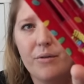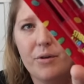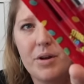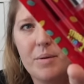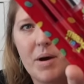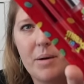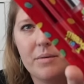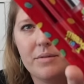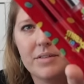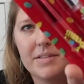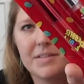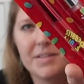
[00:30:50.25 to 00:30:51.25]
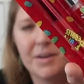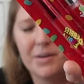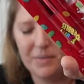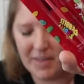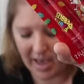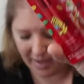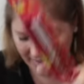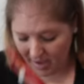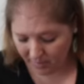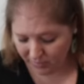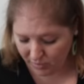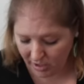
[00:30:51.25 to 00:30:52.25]
fruity pebbles. So that,
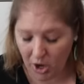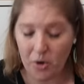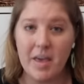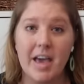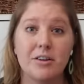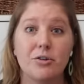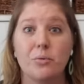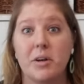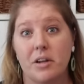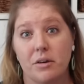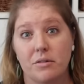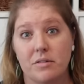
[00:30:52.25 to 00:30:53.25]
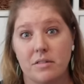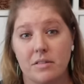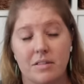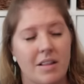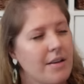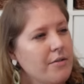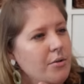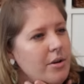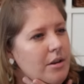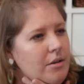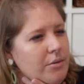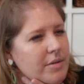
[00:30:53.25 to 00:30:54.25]
that was really, oh, they had Doritos. Did they have
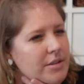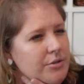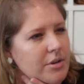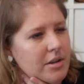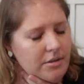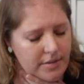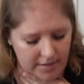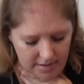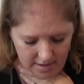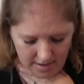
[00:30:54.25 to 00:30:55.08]
Doritos? Was it Doritos?